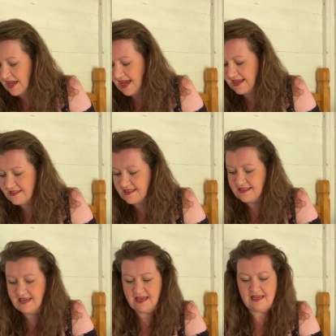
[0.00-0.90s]
And
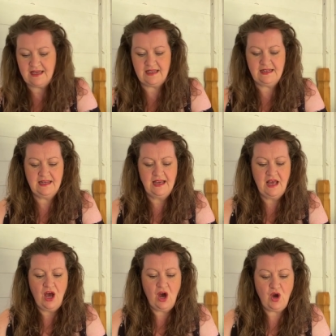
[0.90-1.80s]
then,
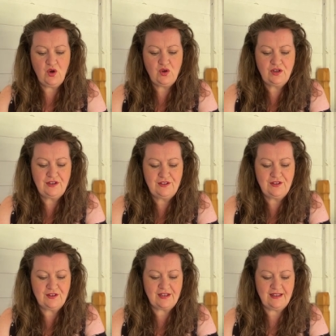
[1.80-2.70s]
oh,
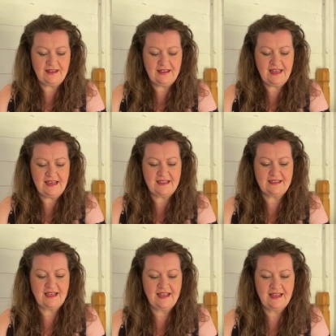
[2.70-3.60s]
look at
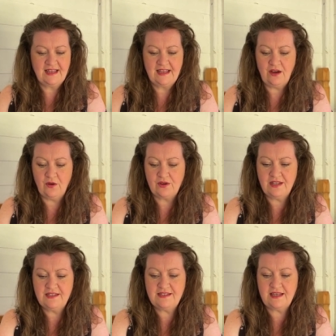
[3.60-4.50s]
this. Oh,
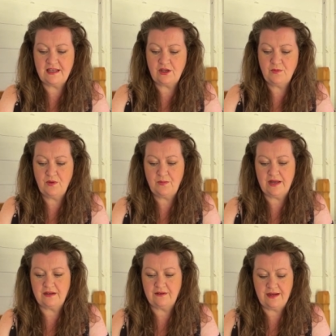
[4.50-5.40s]
can you see? Come on,
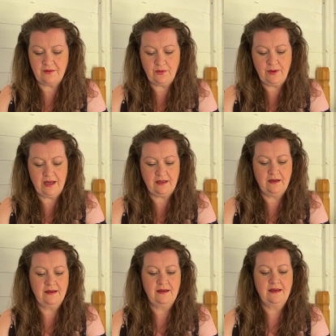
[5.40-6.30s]
Panda, out the way.
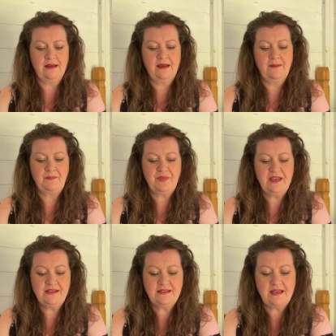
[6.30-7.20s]

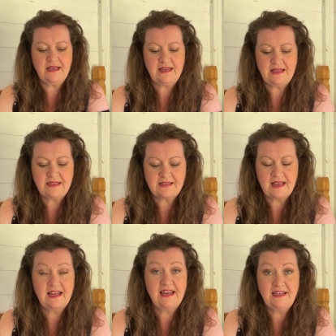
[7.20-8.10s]
This is
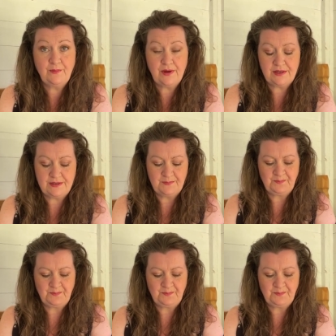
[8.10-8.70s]
Ladybird.